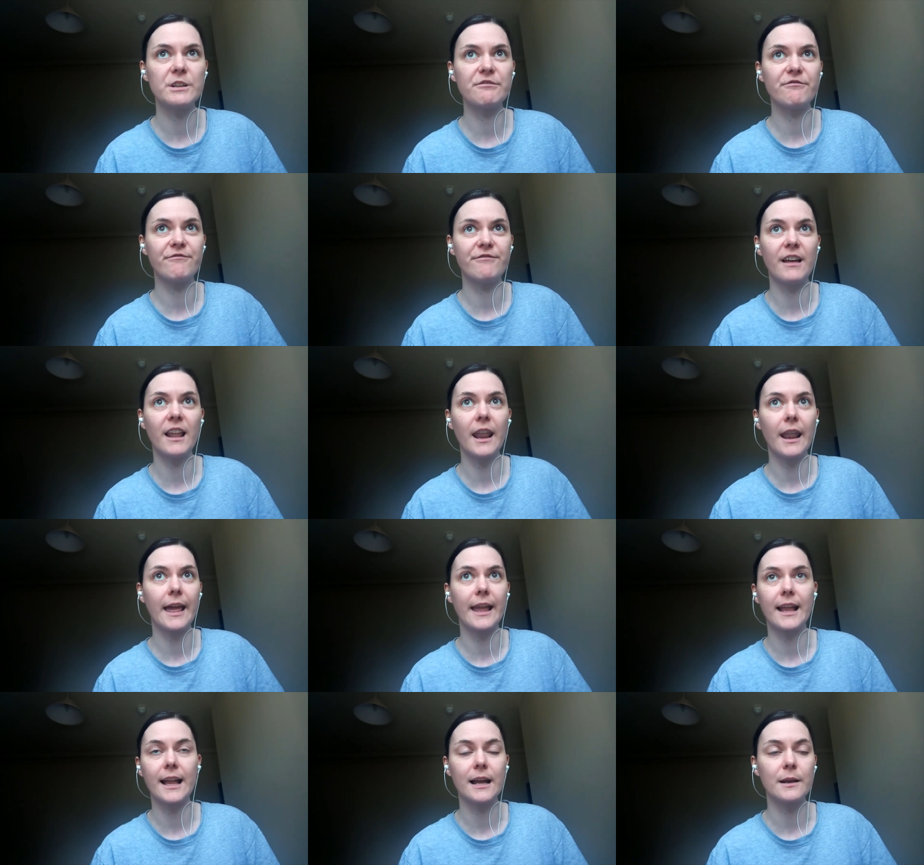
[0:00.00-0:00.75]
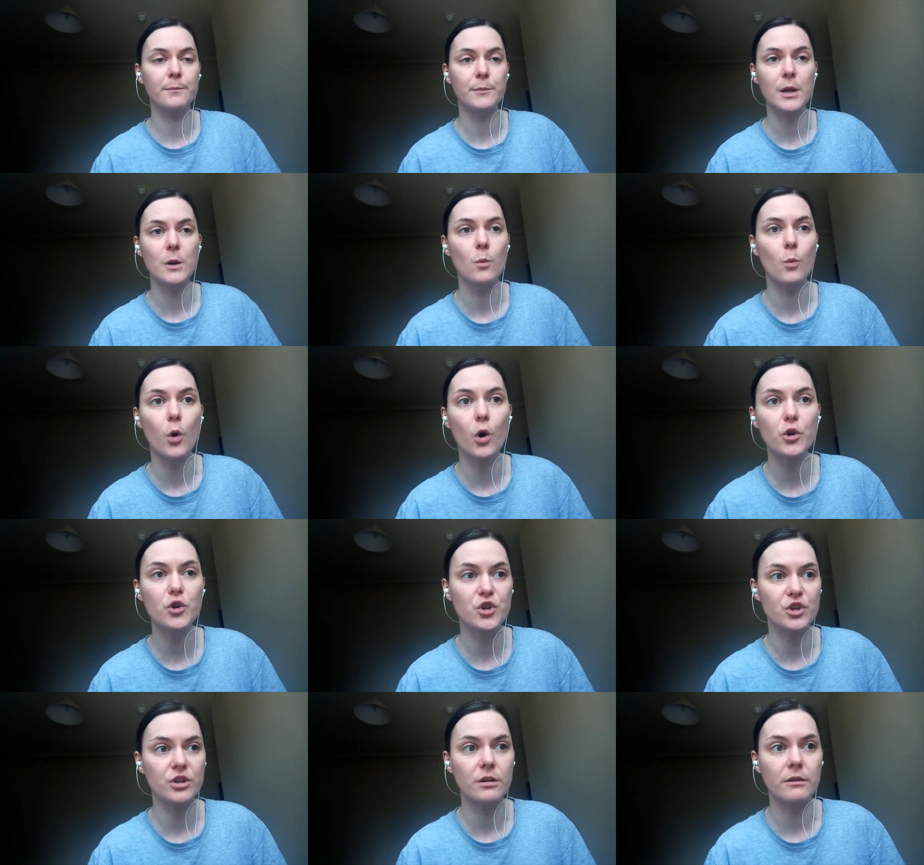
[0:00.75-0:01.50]
It felt like I'd been
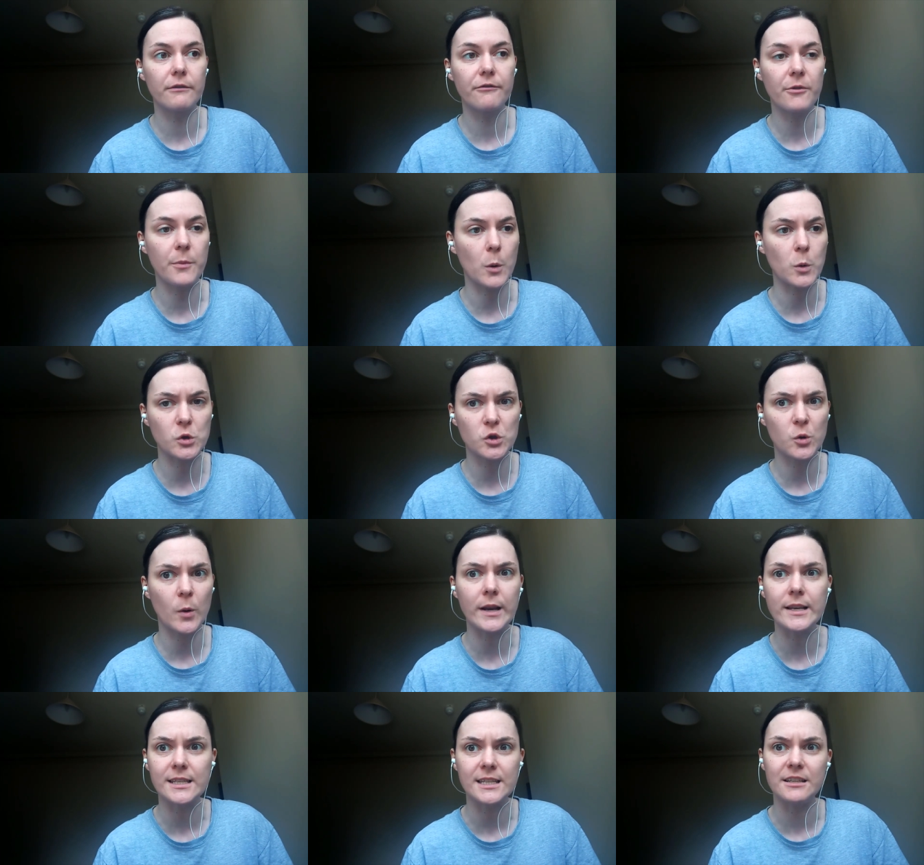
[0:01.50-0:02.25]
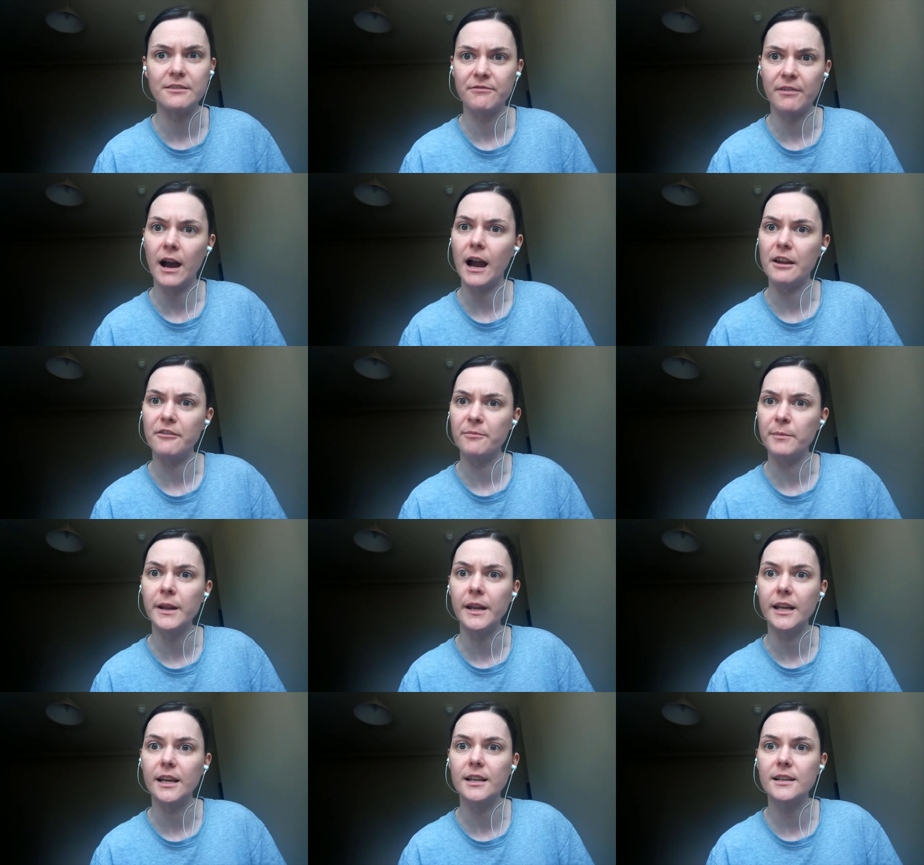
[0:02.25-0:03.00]
watching it for about 25
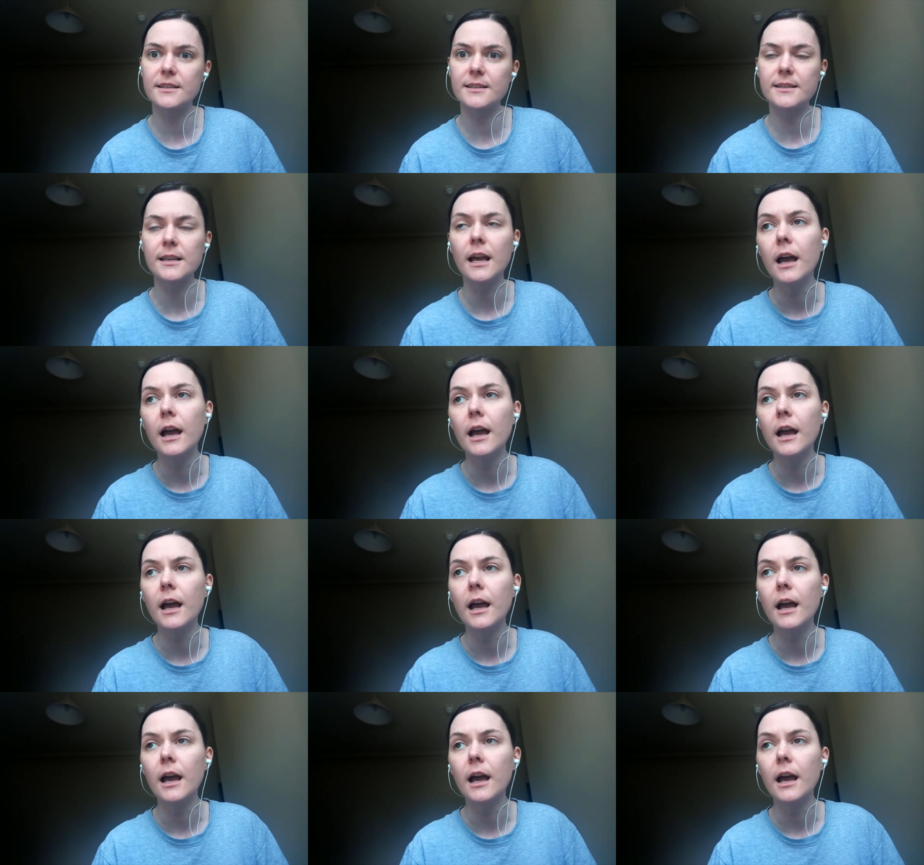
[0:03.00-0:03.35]
minutes.